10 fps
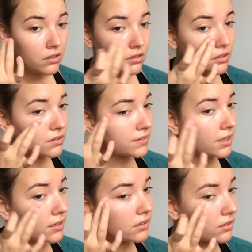just for
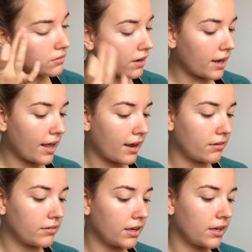that under eye
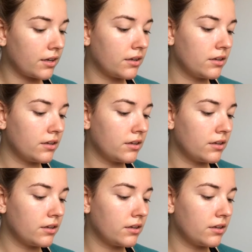area,